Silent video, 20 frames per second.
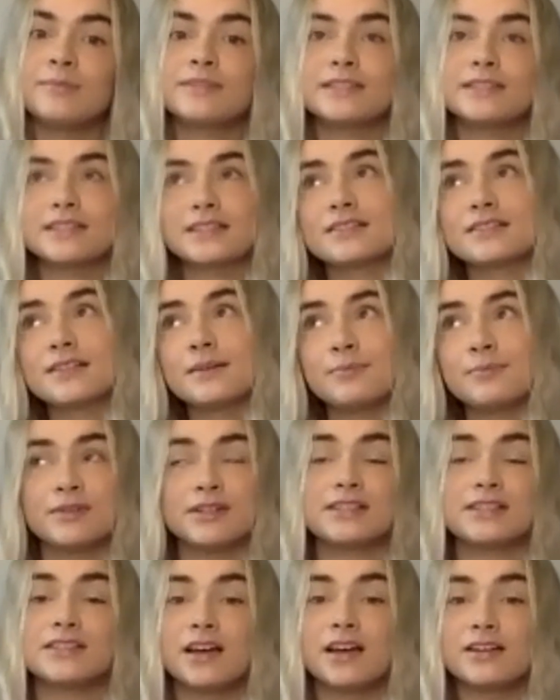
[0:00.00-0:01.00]
There's some
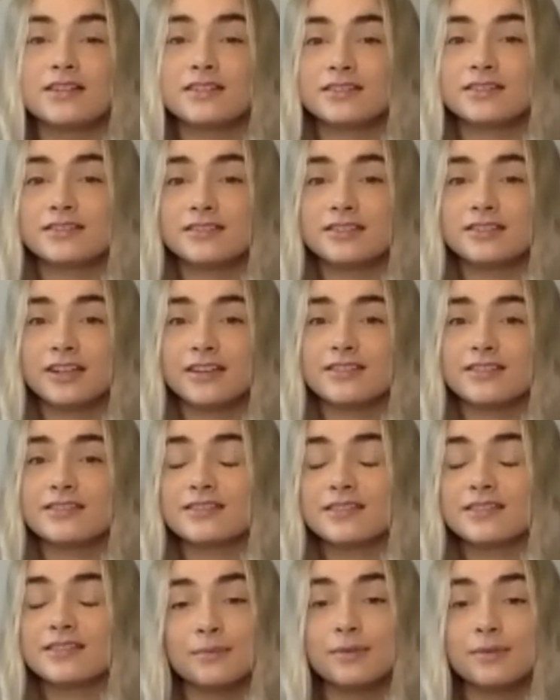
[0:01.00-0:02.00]
research that
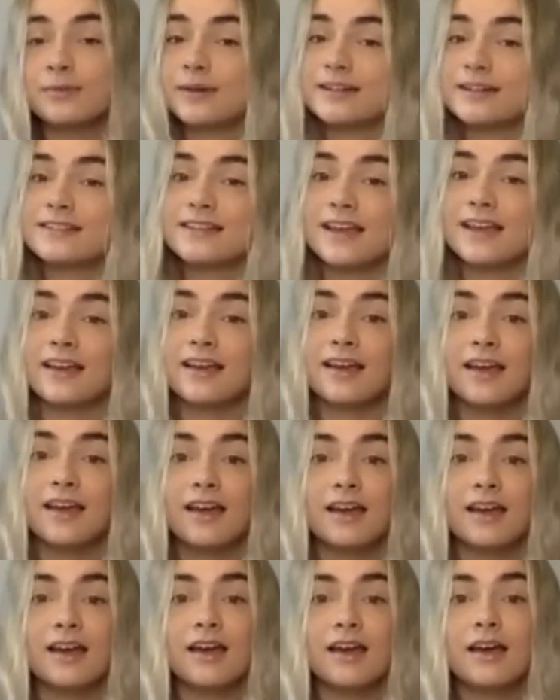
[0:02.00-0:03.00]
suggests supplementing
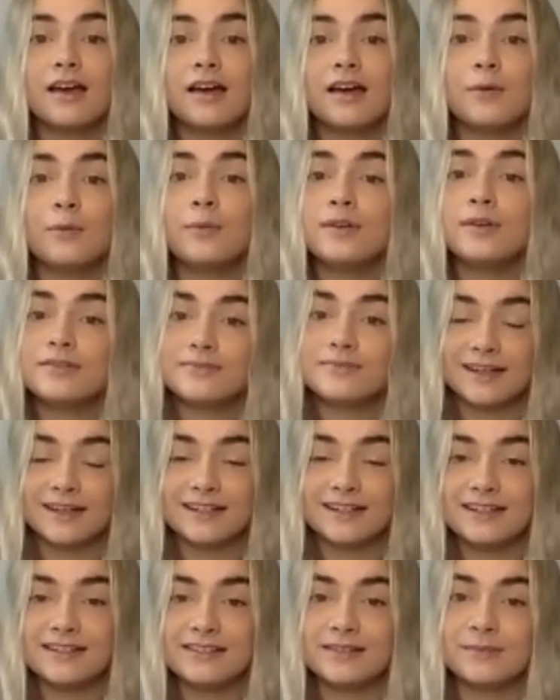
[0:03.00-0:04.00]
with
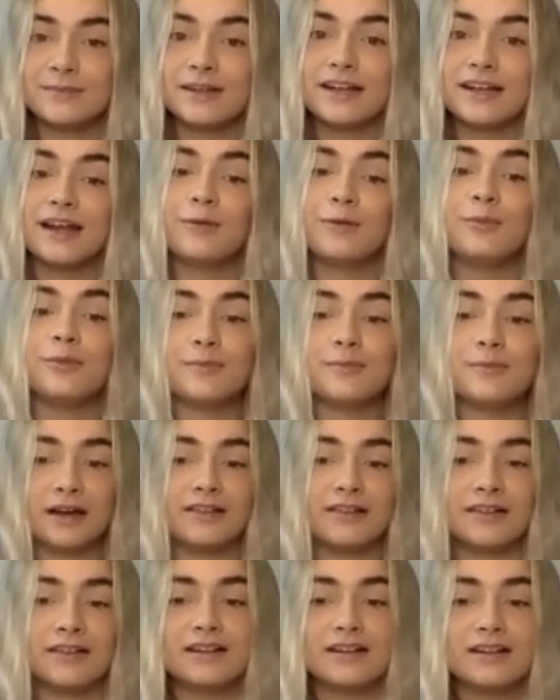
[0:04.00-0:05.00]
magnesium can help
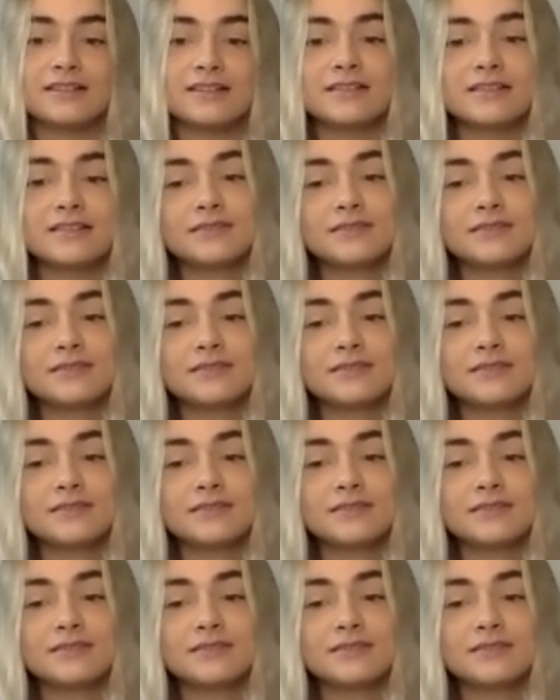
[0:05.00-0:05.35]
migraines.